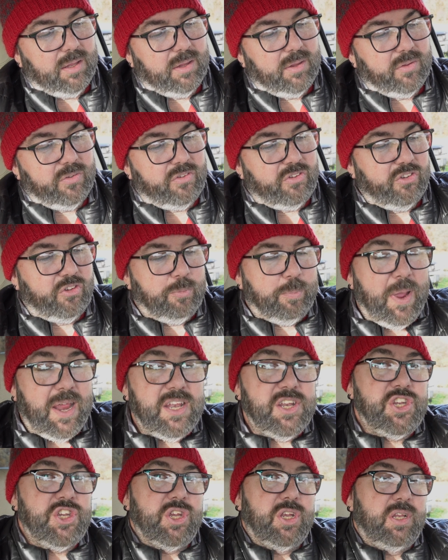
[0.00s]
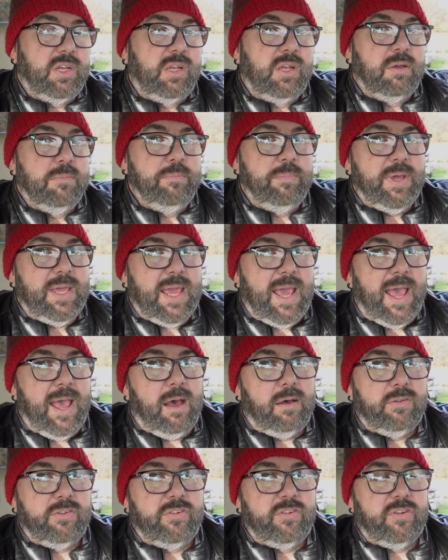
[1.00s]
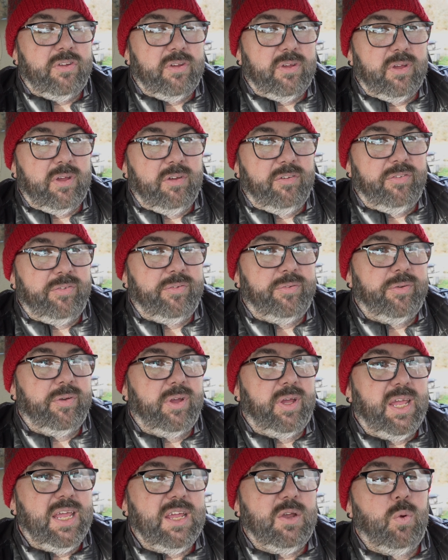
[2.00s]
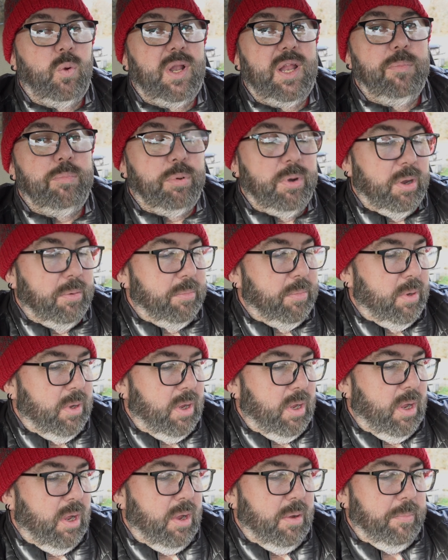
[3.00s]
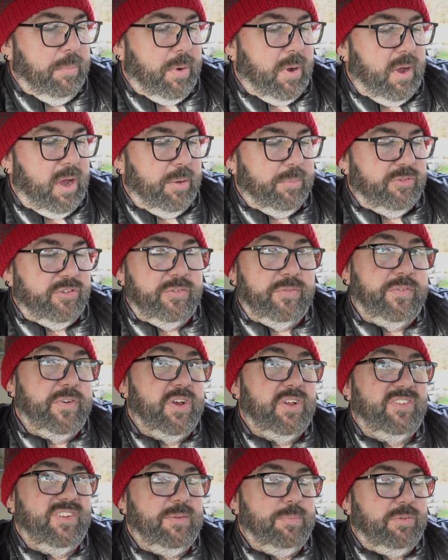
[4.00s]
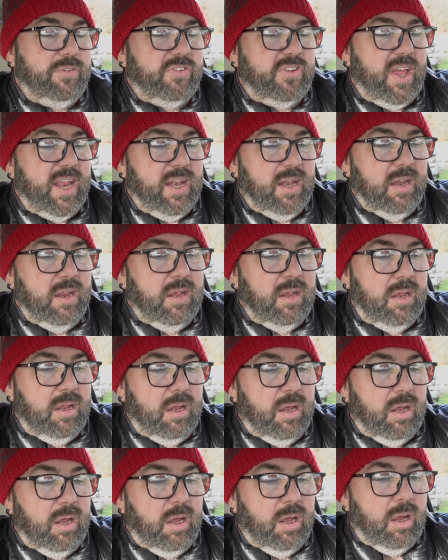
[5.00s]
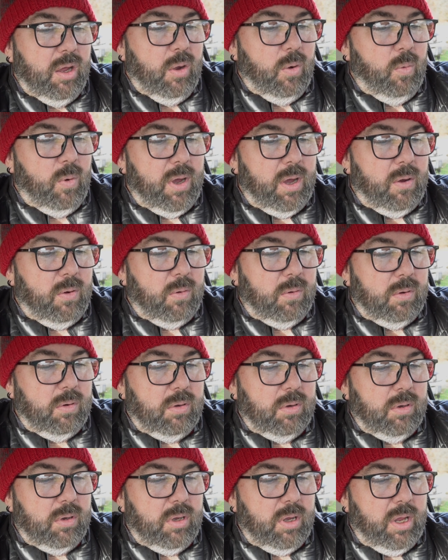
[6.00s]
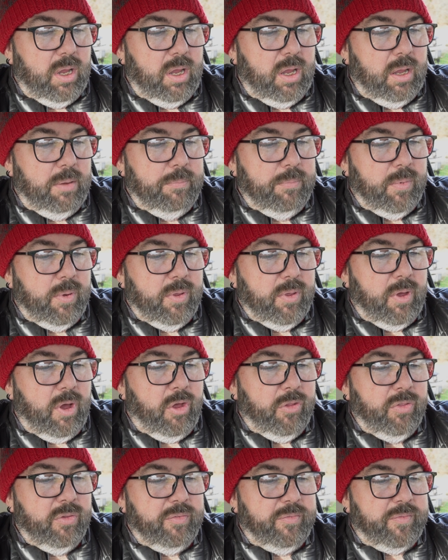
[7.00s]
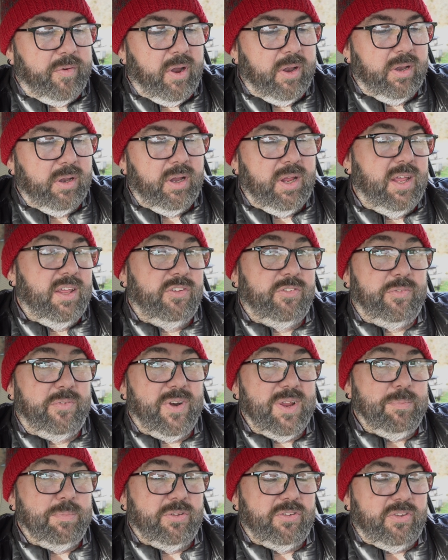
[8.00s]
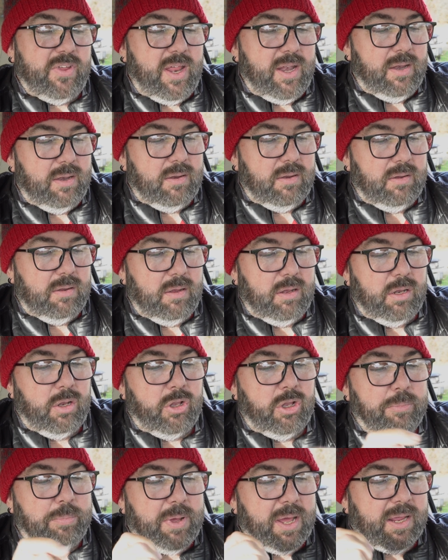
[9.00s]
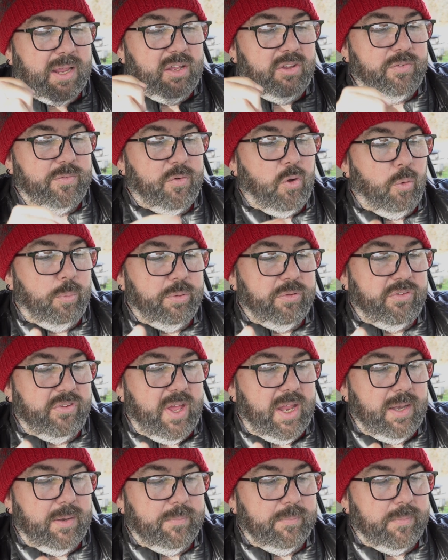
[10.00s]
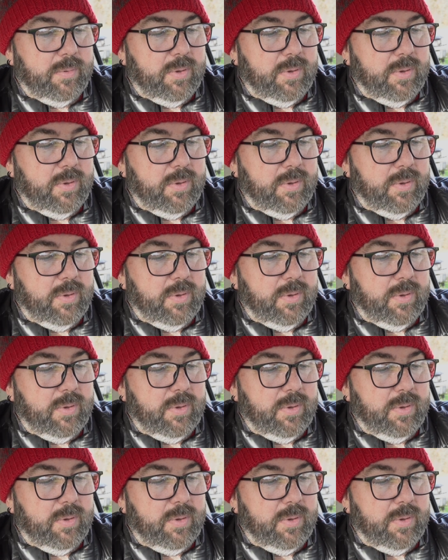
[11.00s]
suspension can be out of equilibrium by up to 30%. Well, on the front it's 3%, and on the back it's 4%.